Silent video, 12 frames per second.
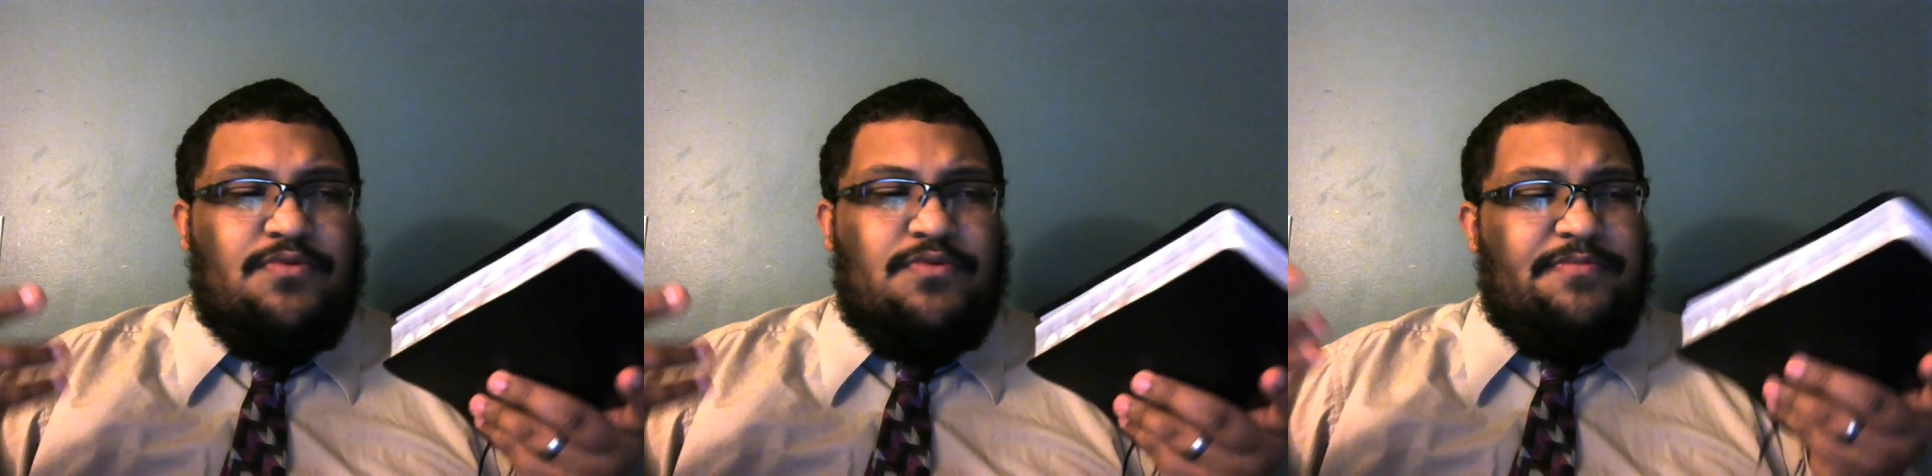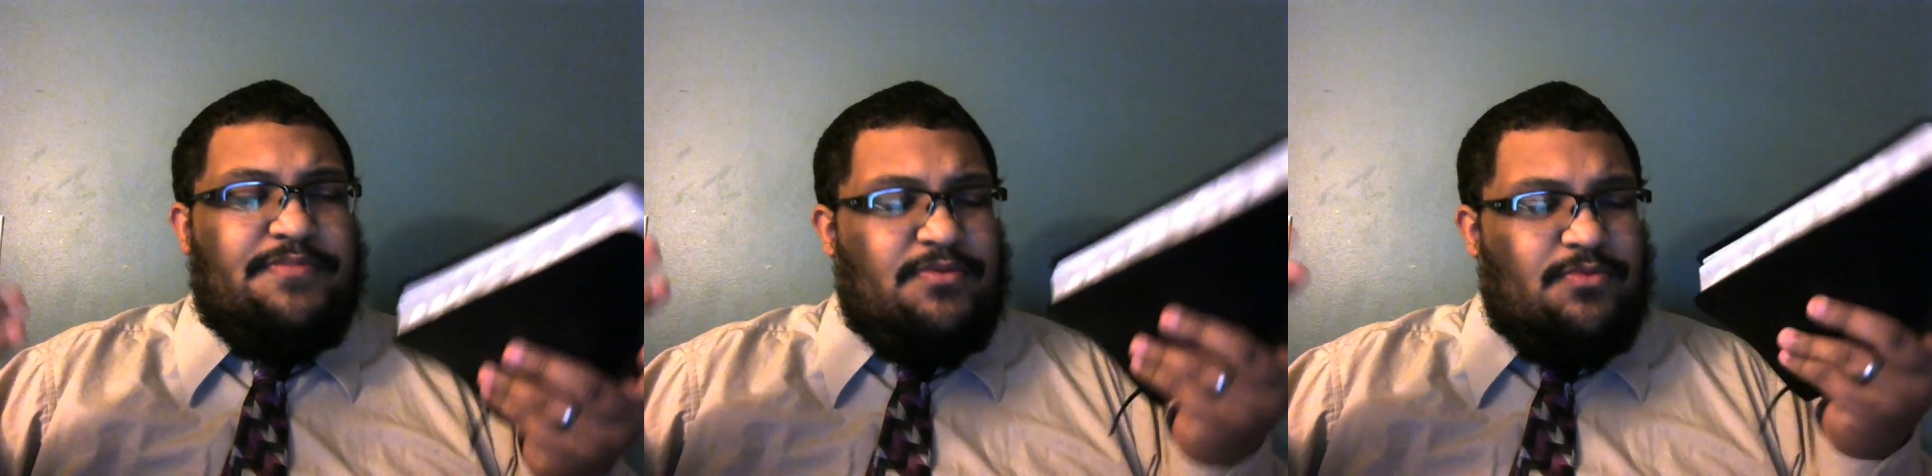
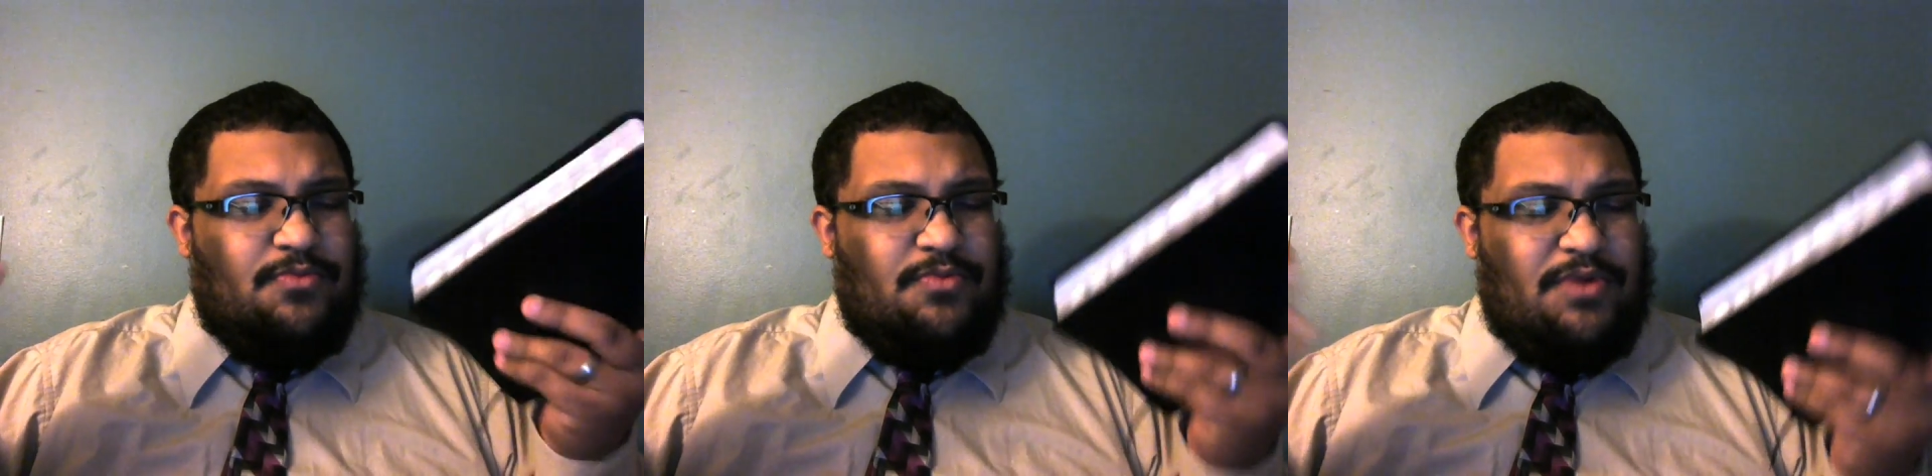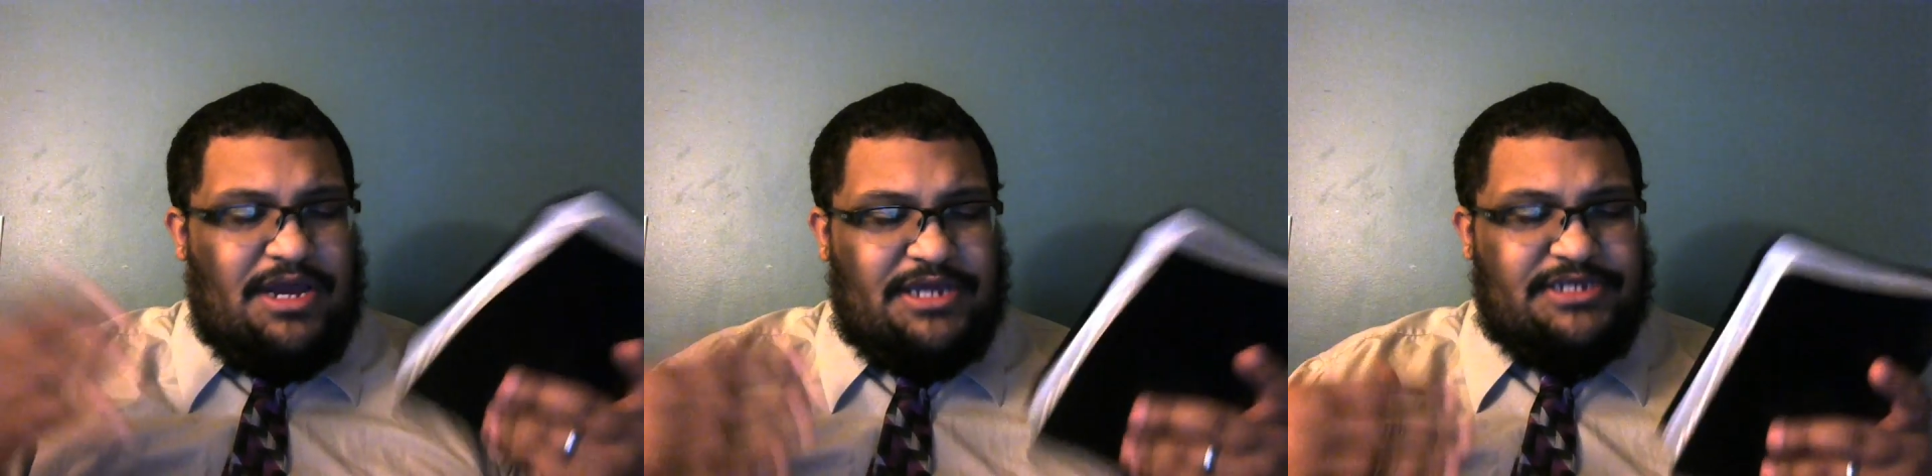have been
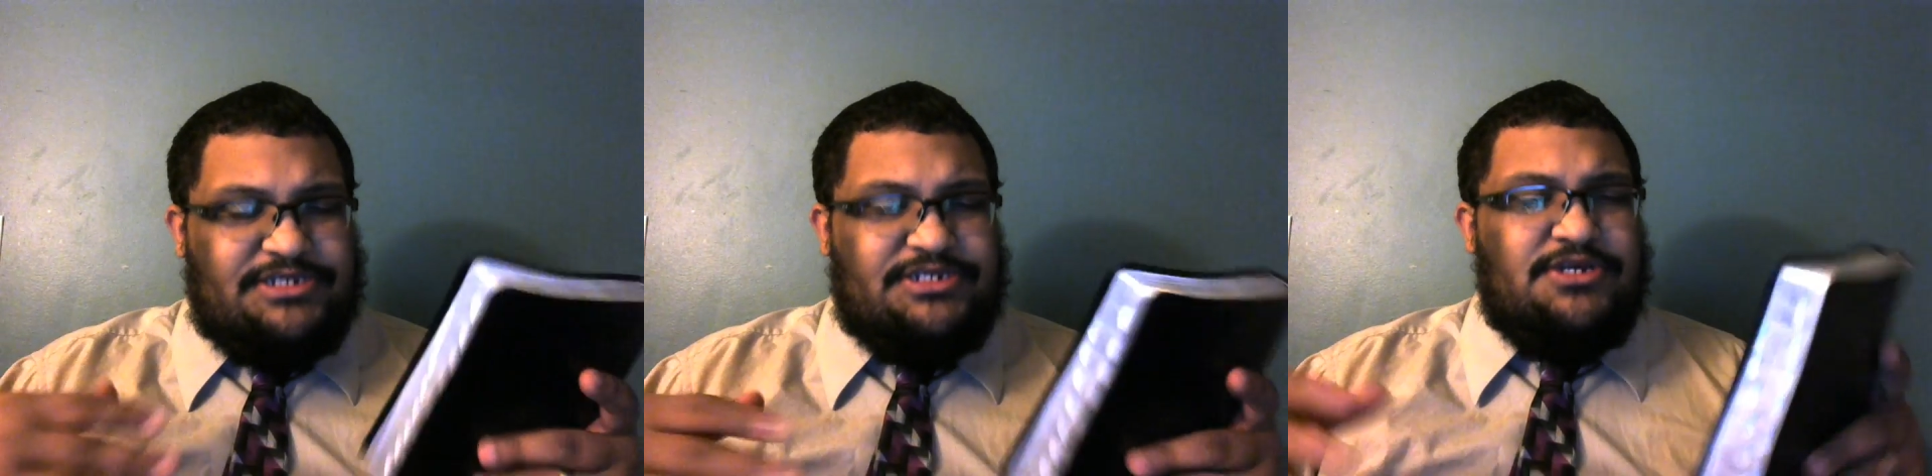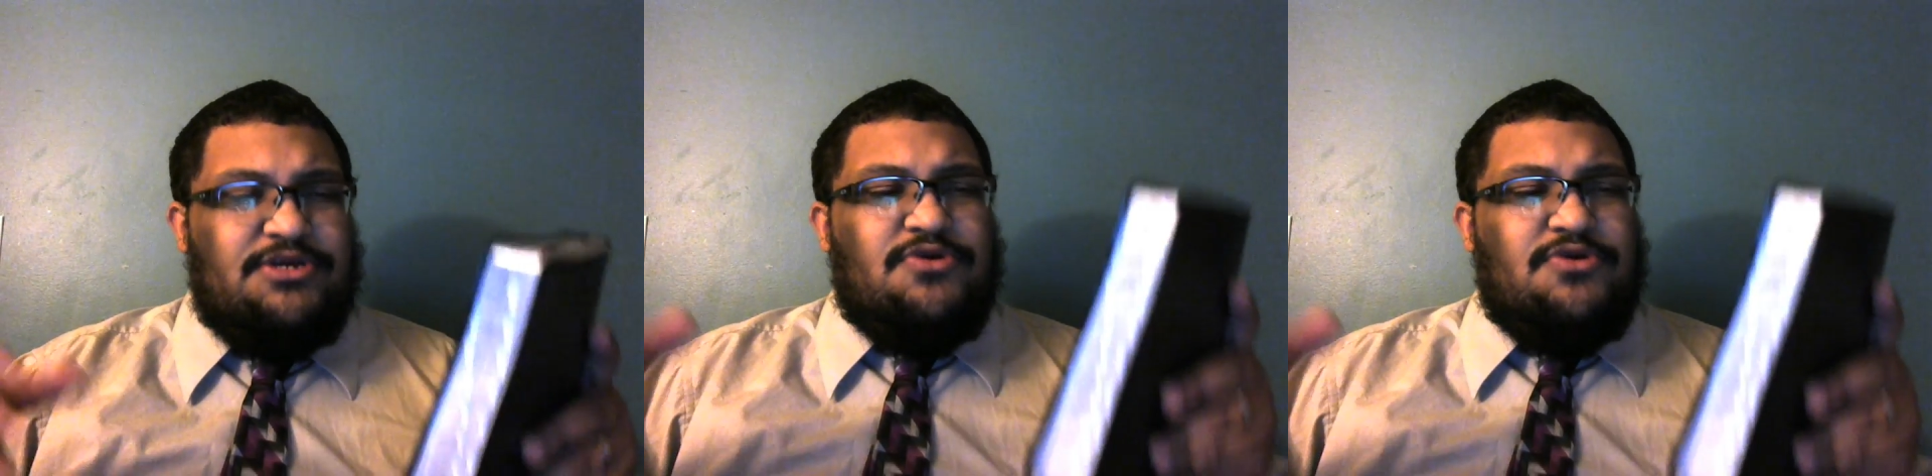washed